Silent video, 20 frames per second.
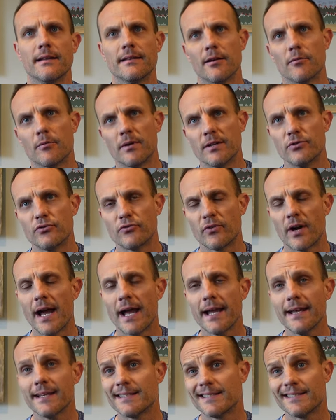that when
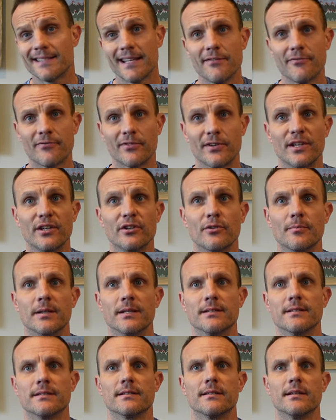dry is safe for
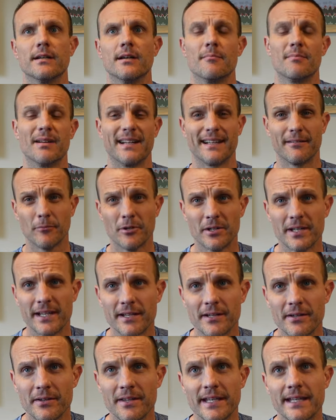humans, but it will
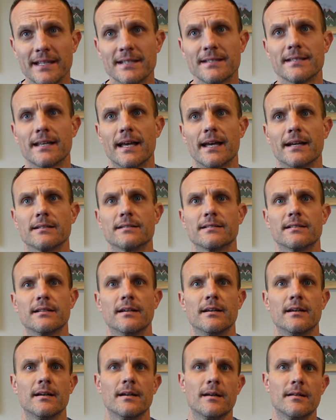kill the insects.
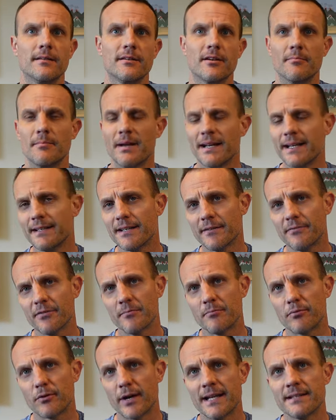There are many
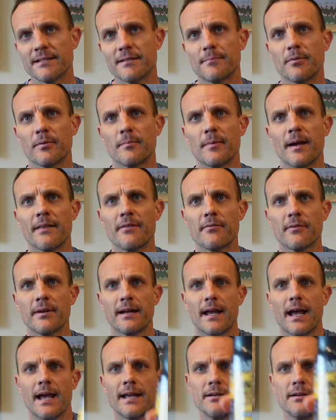different brands of permethrin. I